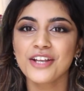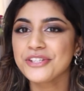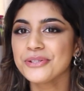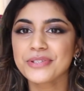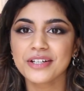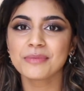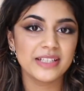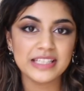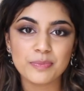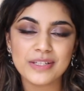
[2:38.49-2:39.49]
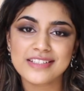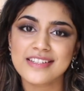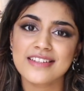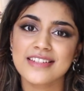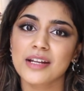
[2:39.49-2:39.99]
cuter, unique
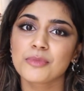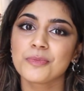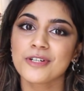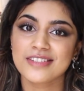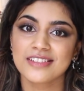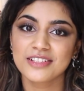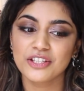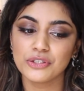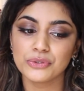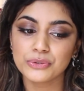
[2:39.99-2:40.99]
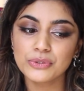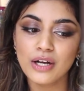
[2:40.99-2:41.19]
pieces that are more personal to you.